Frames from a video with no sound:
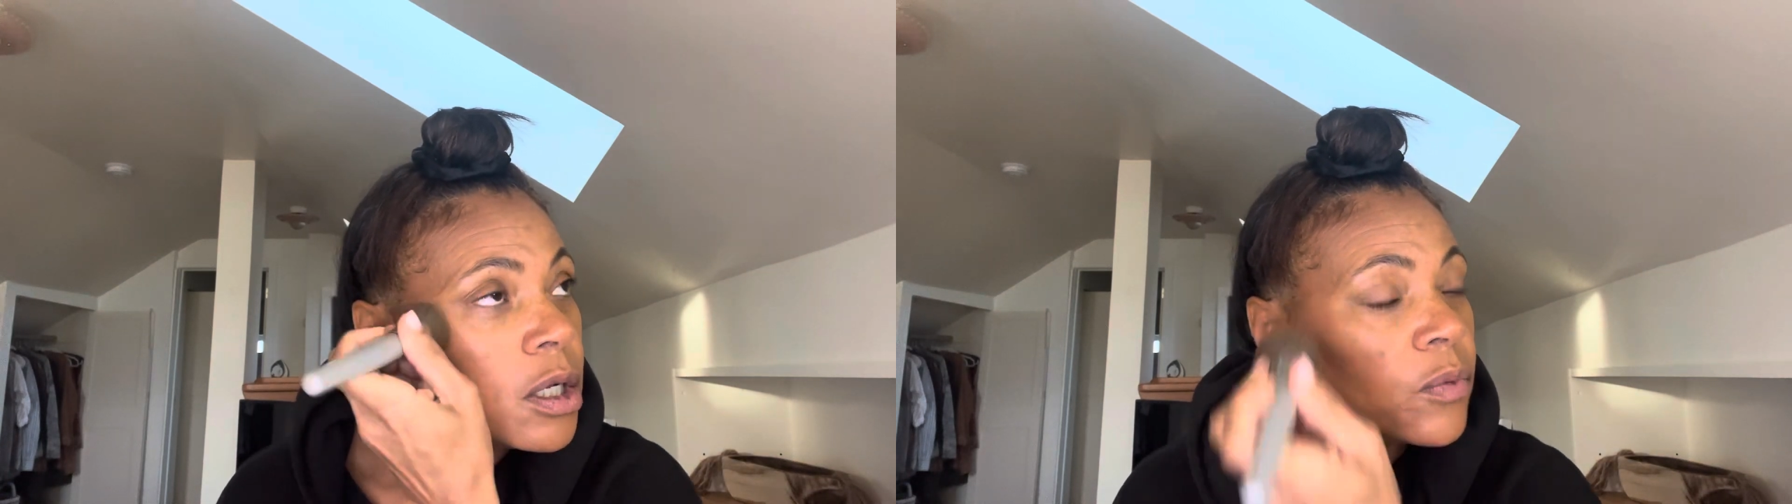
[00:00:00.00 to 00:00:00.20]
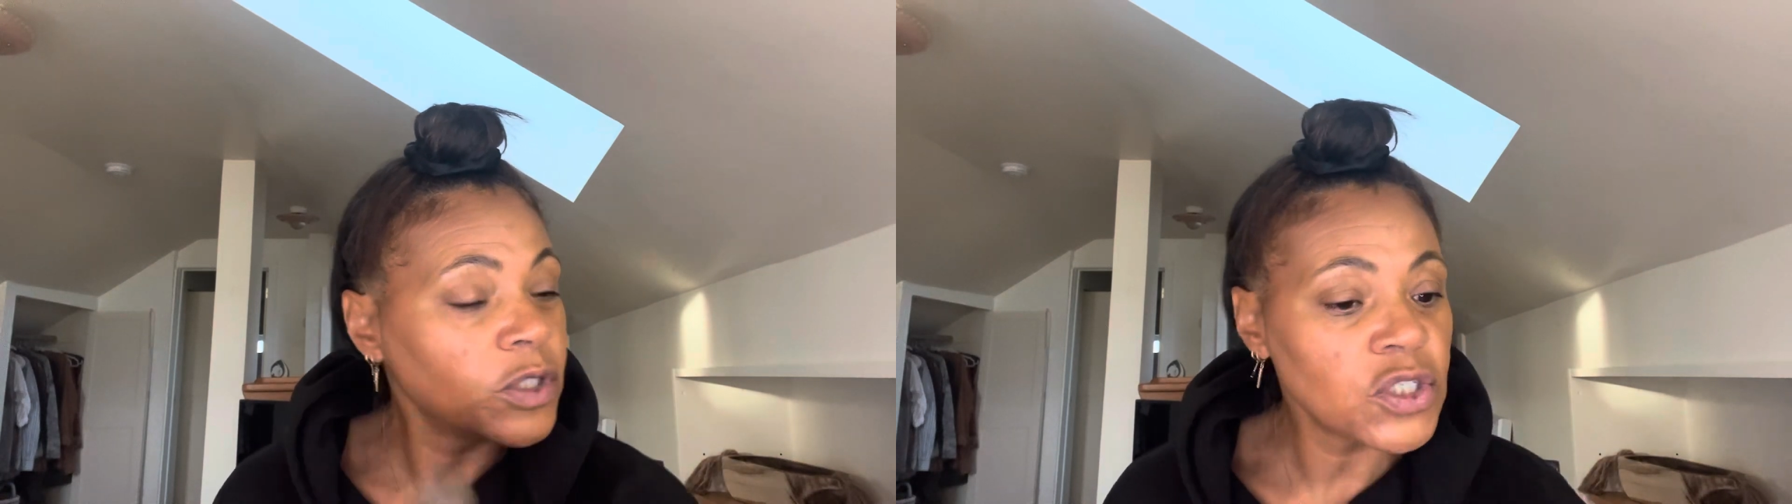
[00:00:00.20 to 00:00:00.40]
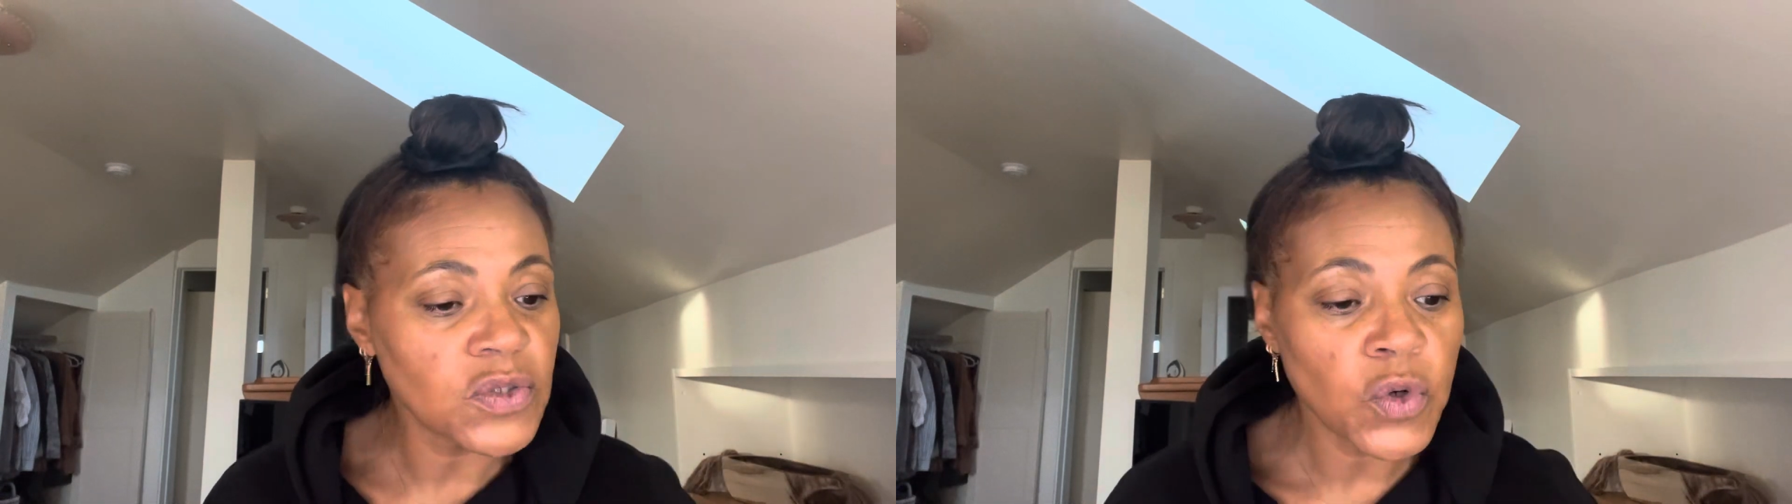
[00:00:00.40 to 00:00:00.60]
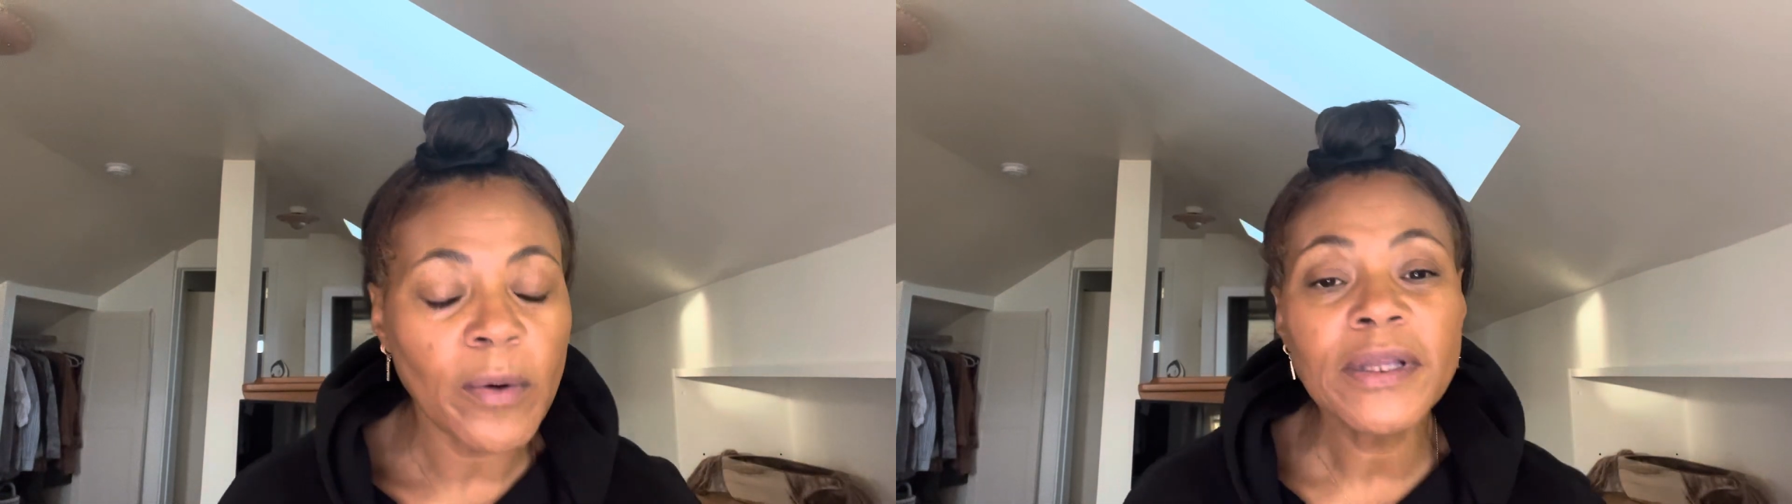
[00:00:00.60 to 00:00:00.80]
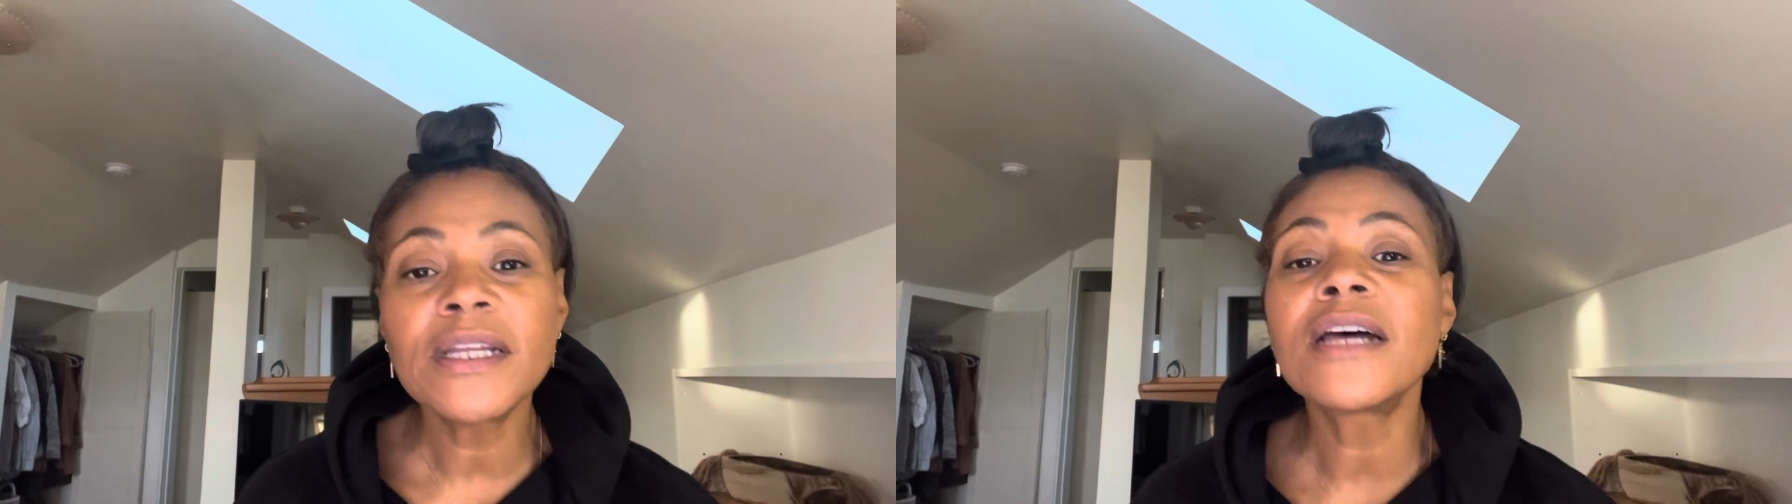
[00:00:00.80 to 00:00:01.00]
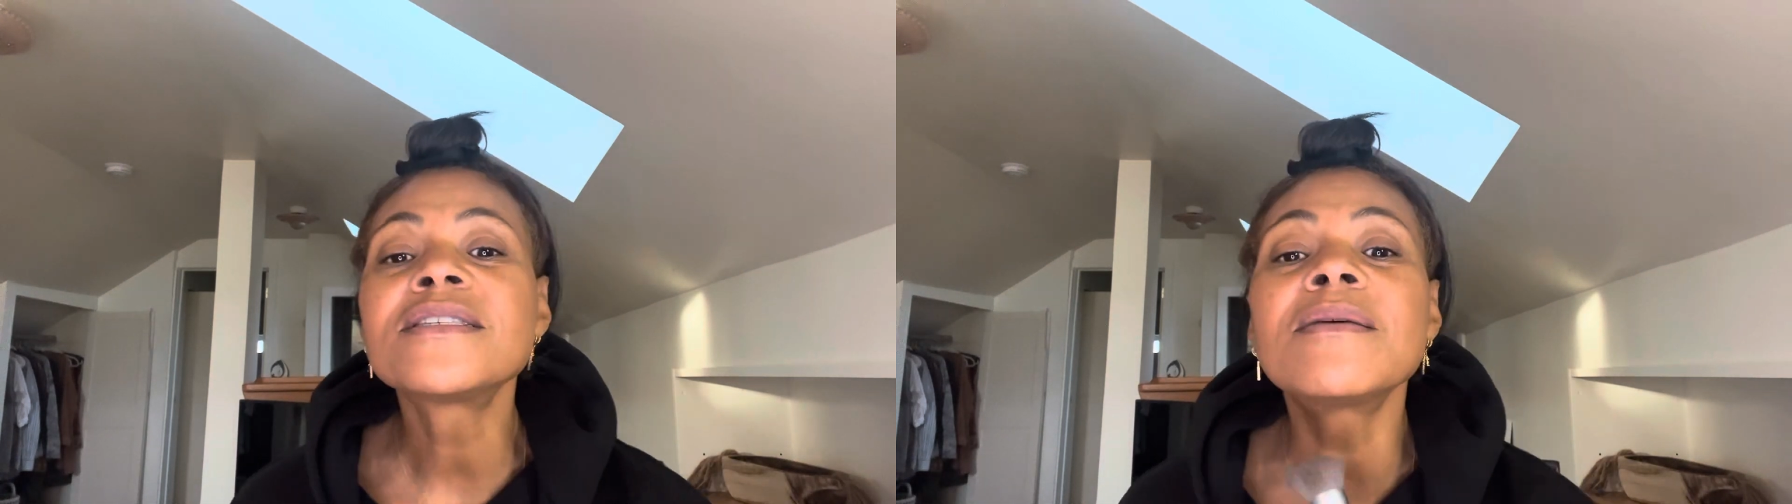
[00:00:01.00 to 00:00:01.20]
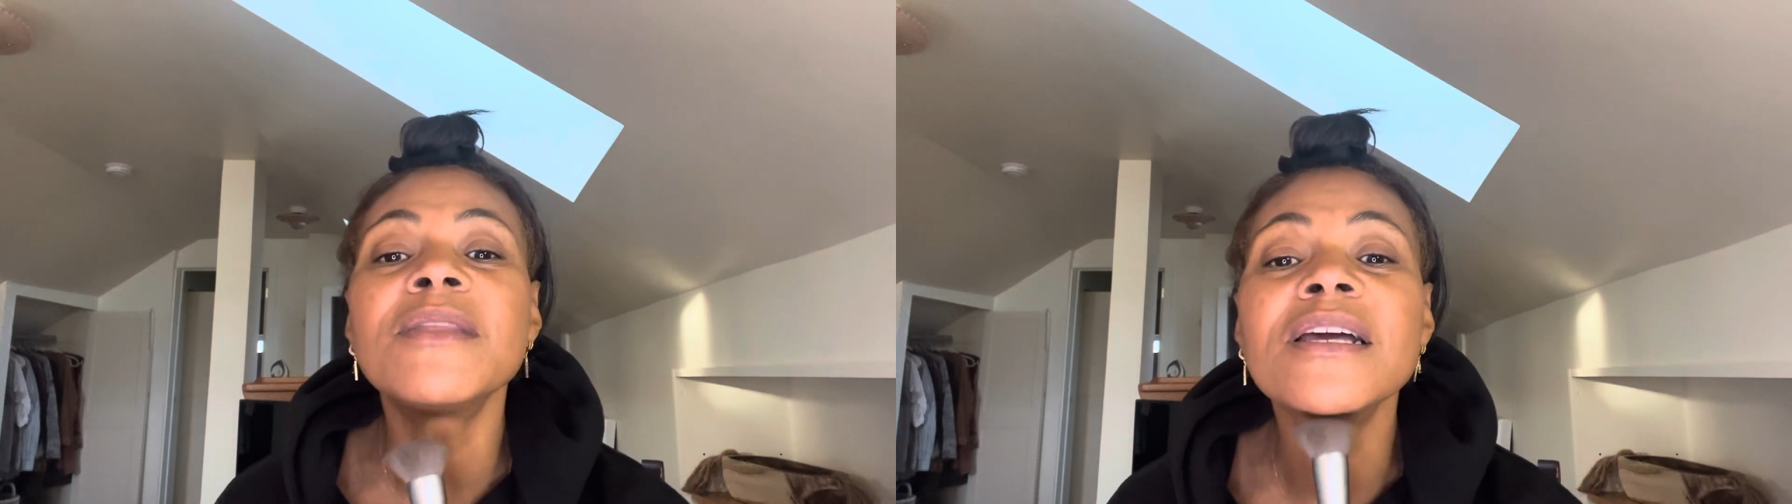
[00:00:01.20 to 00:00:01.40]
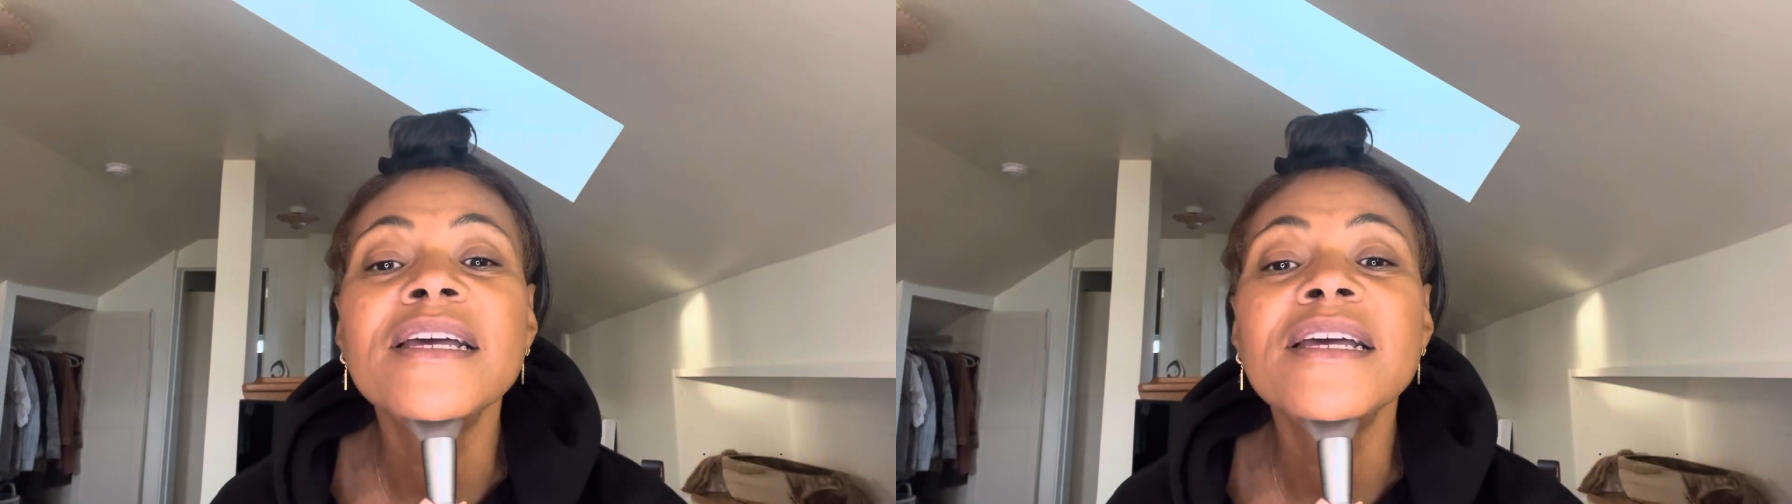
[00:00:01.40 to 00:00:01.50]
which is normally not something